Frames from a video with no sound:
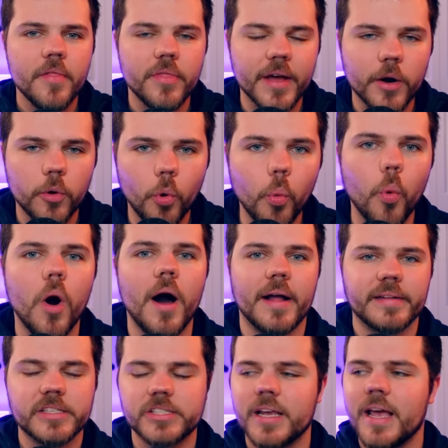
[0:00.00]
than
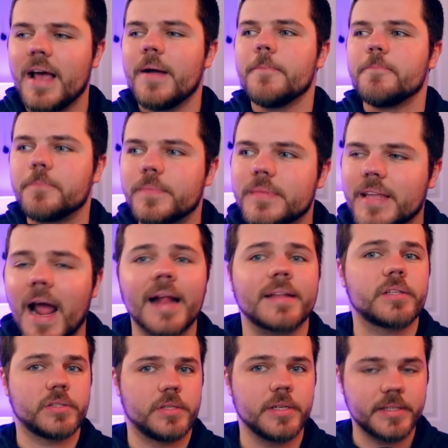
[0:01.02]
once.
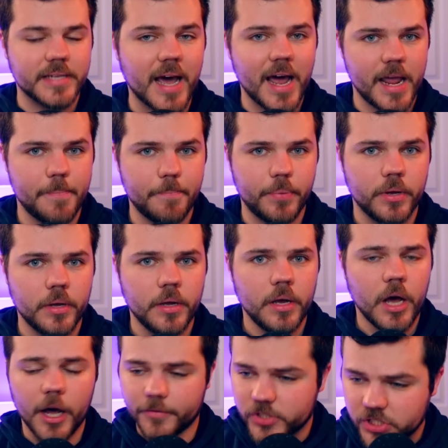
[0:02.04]
That's the type
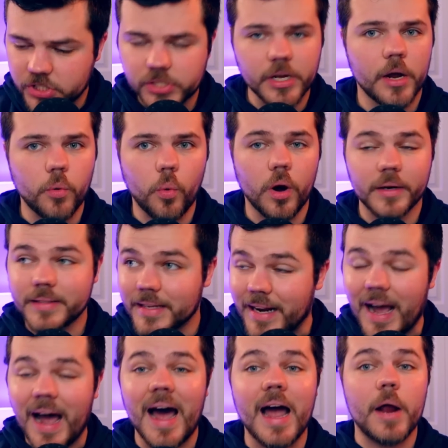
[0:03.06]
of stunt work
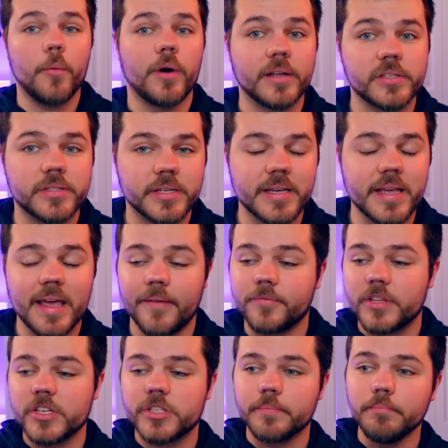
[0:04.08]
that I want to see. If
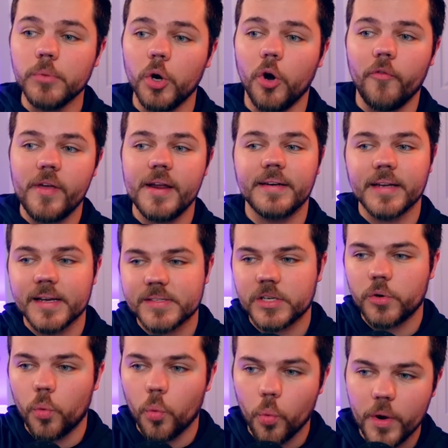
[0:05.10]
this movie
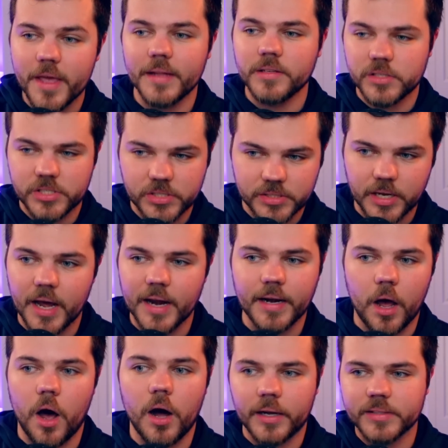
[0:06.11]
doesn't win stunt
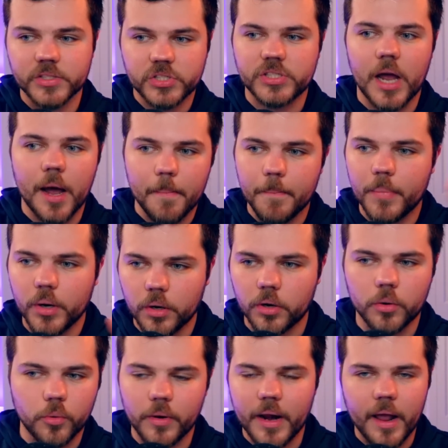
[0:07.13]
ensemble
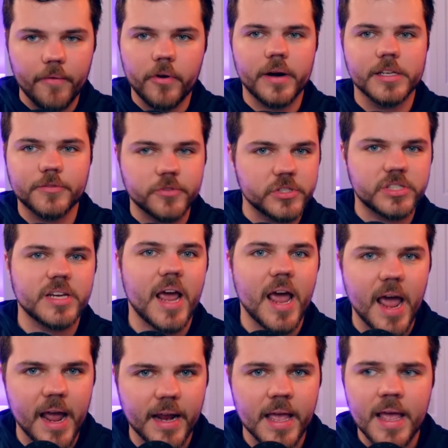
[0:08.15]
or whatever it is for
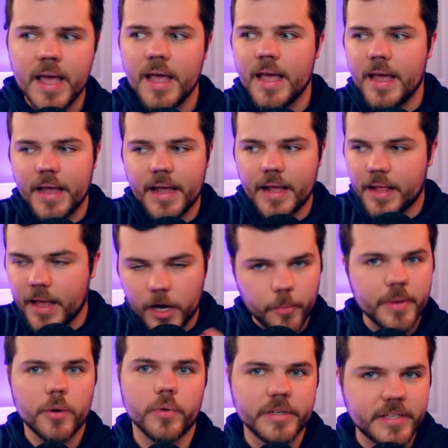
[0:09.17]
SAG, that'll
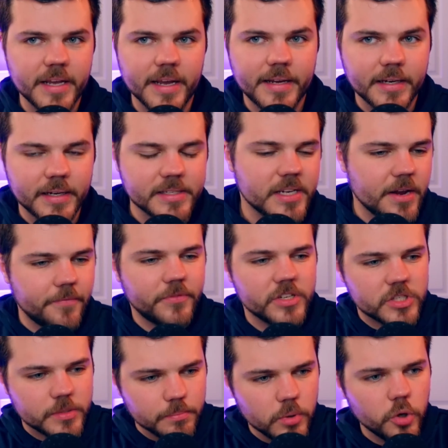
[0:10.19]
be ridiculous. If
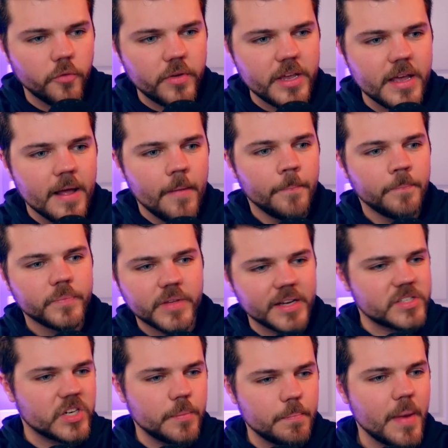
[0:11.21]
this movie
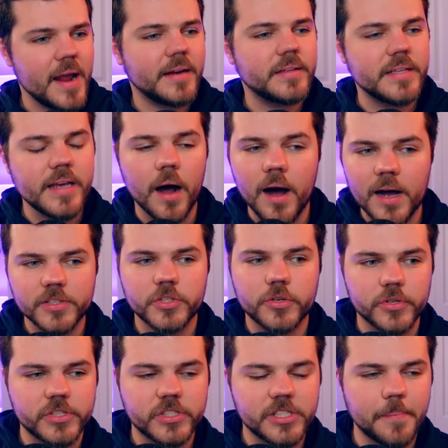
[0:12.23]
doesn't make the
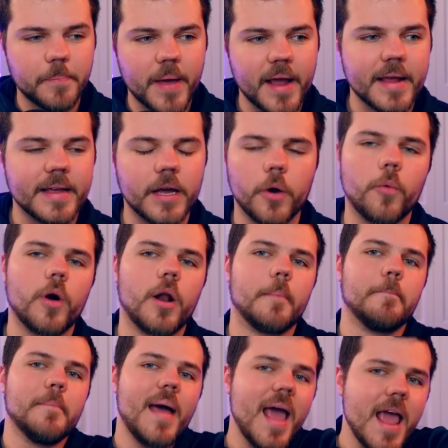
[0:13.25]
Oscars sit back and go, well,
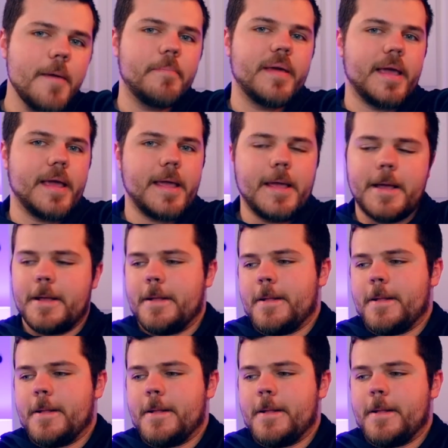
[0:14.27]
maybe,